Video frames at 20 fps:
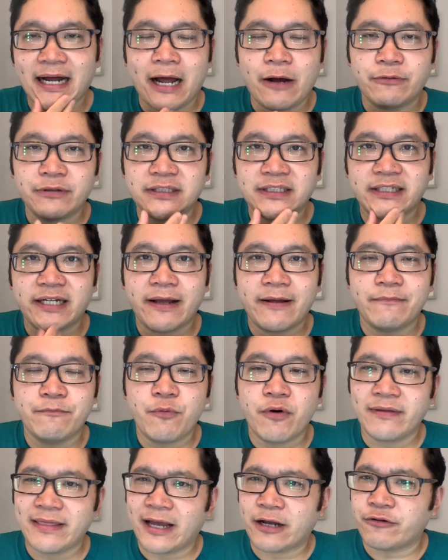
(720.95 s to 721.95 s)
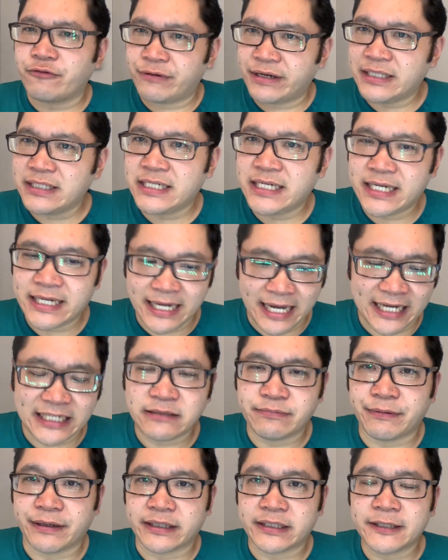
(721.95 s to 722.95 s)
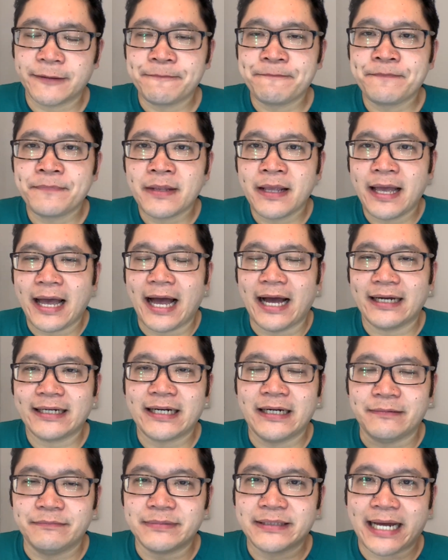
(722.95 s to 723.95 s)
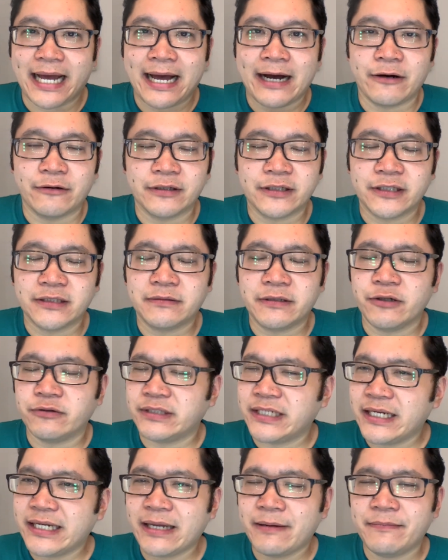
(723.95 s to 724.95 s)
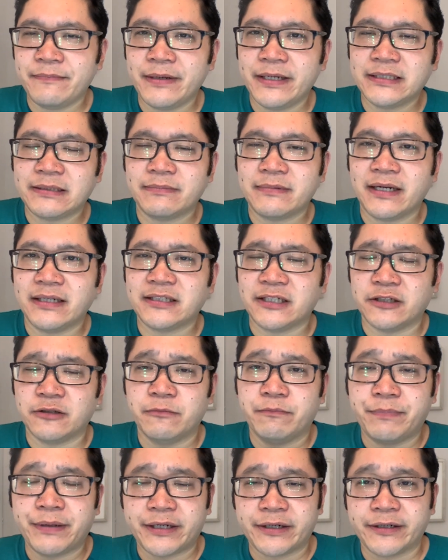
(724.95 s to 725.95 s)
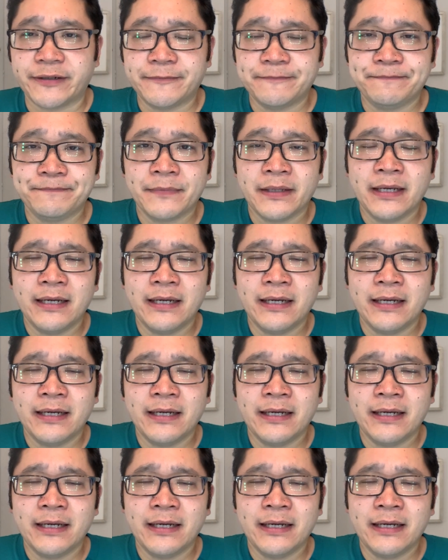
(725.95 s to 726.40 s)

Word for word: I would say more that green tea aspect comes out, because, you know, tea can be sometimes a little bitter,